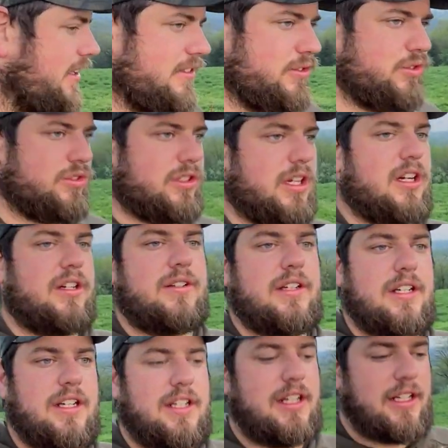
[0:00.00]
so
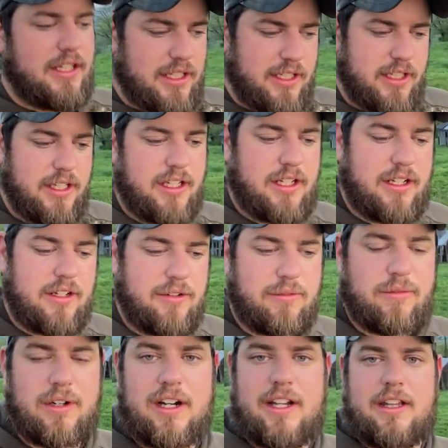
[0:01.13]

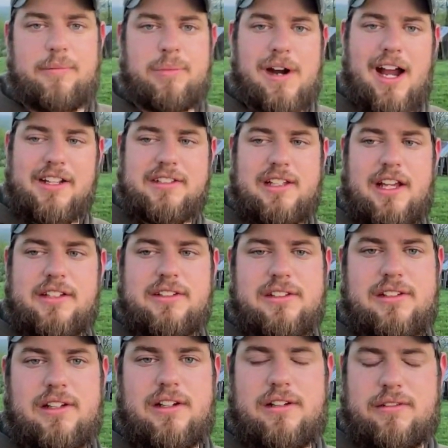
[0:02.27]
we're in the
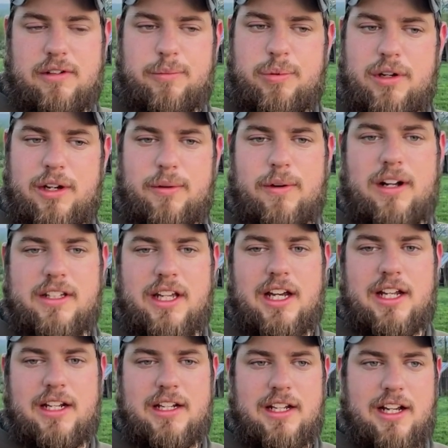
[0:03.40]
process. We're pretty well
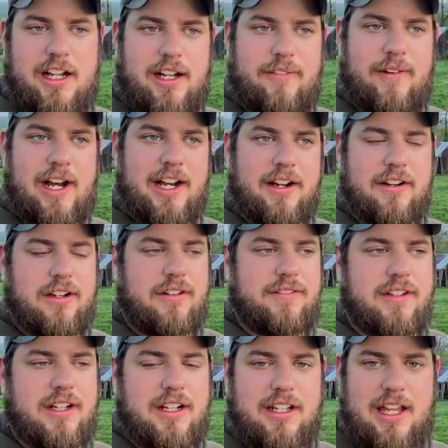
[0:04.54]
done. I don't know if
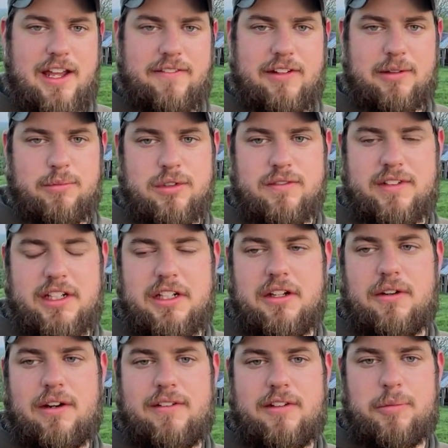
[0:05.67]
you're going to have any more
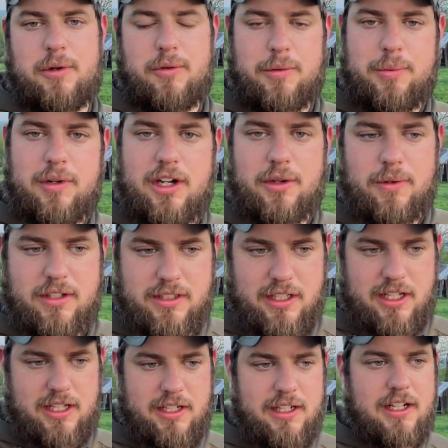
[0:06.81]
video of it, but we're pretty well
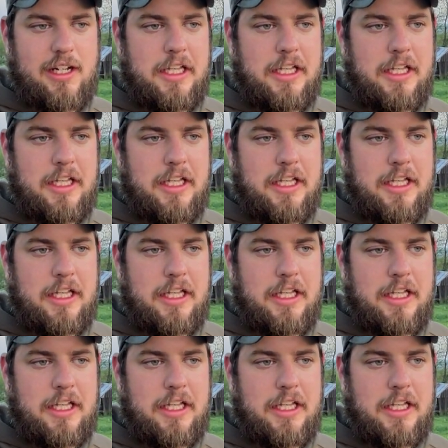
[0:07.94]
done.